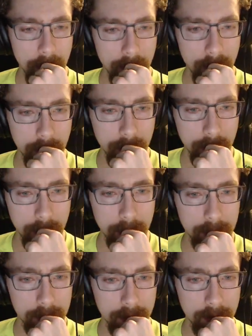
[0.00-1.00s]
Alright, I
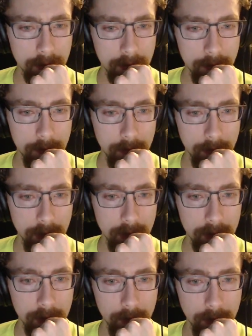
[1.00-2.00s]
consider the media
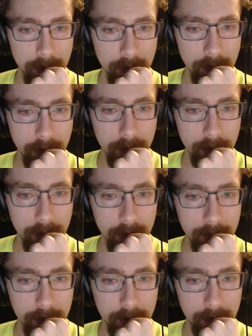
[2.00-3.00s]
to be
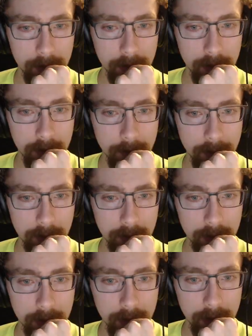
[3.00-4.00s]
indispensable to
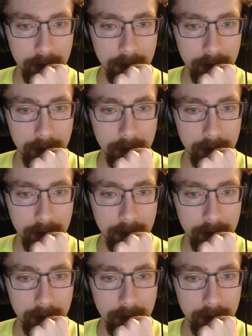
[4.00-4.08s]
democracy.